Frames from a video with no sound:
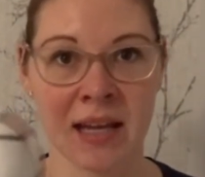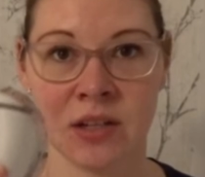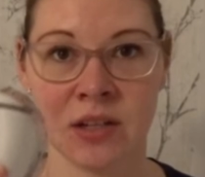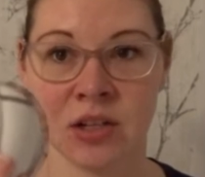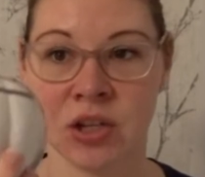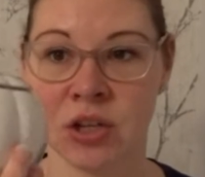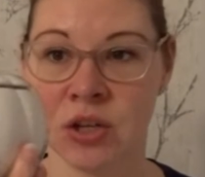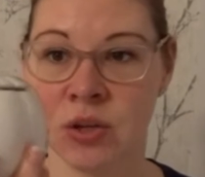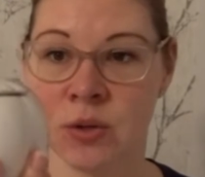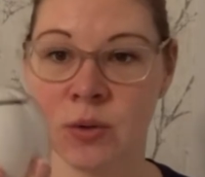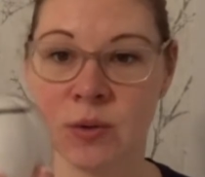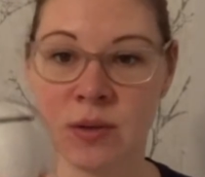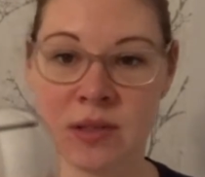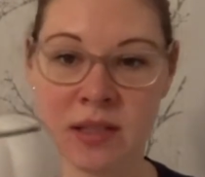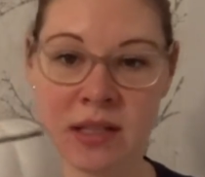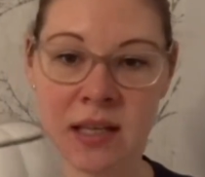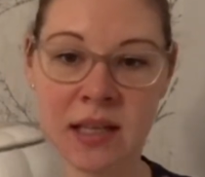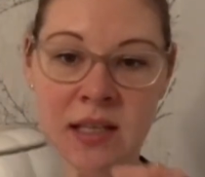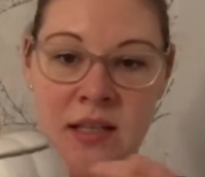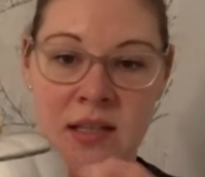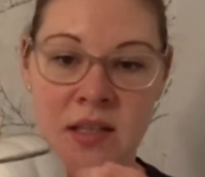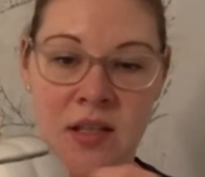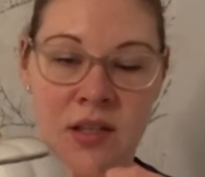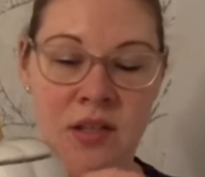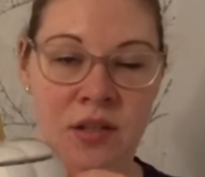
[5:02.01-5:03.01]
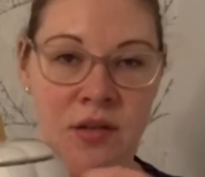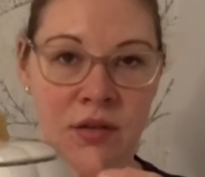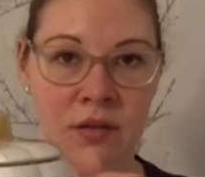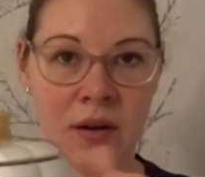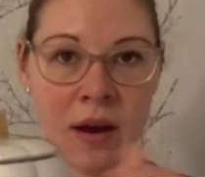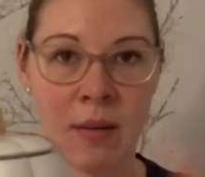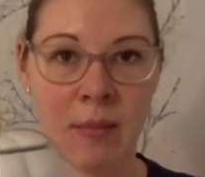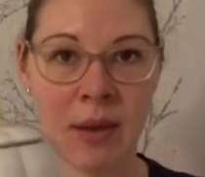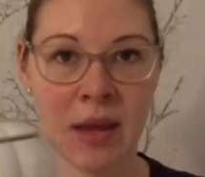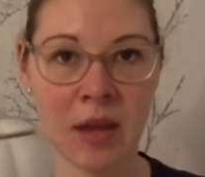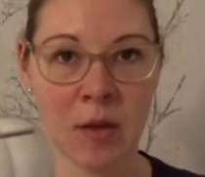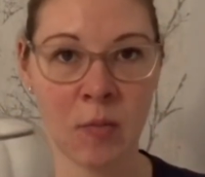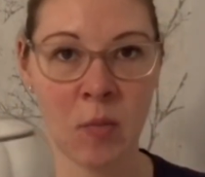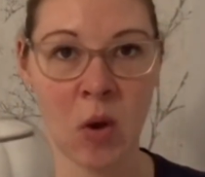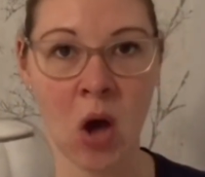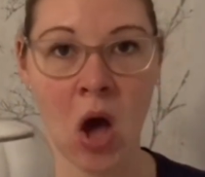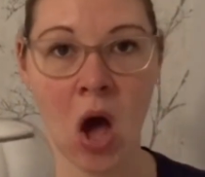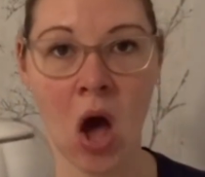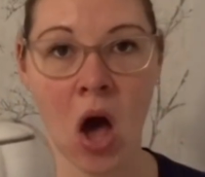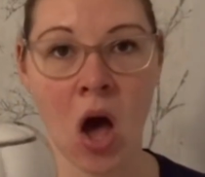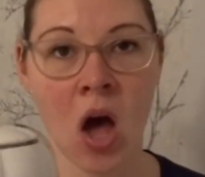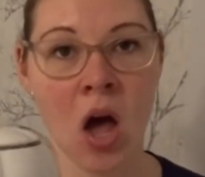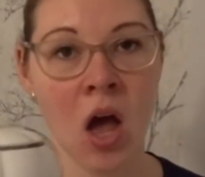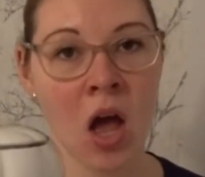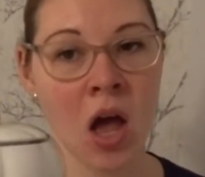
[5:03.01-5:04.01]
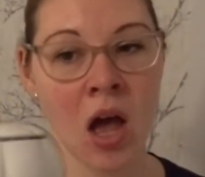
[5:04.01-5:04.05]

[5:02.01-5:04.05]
use this ceramic pot